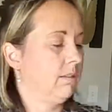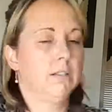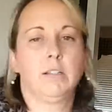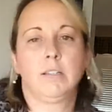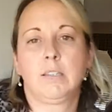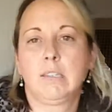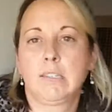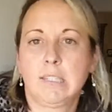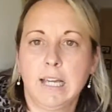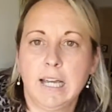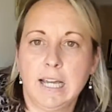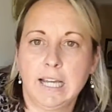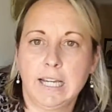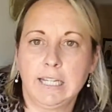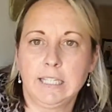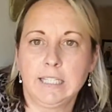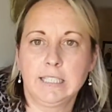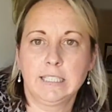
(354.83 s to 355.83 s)
a
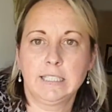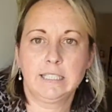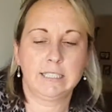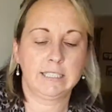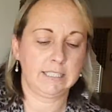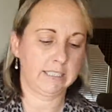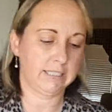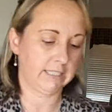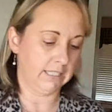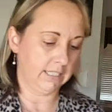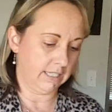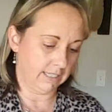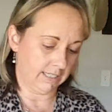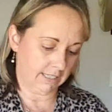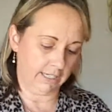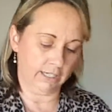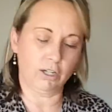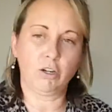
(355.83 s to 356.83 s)
sign
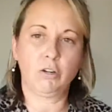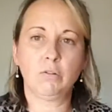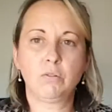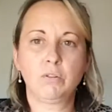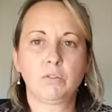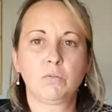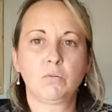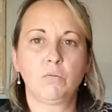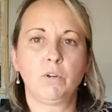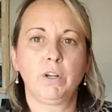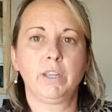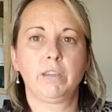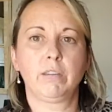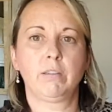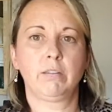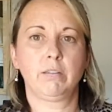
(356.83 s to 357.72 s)
that goes with